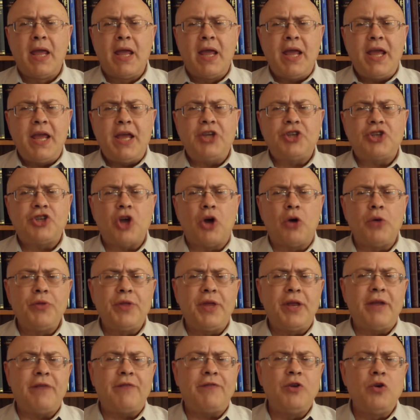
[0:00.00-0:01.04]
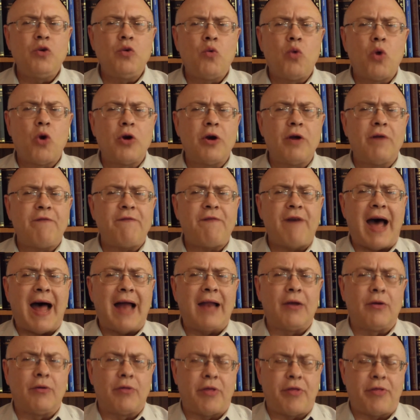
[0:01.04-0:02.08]
He showed that if you were to
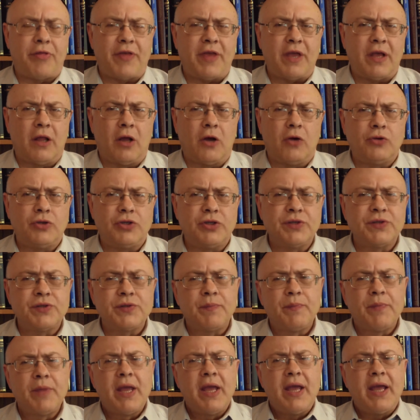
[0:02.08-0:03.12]
follow the theologians,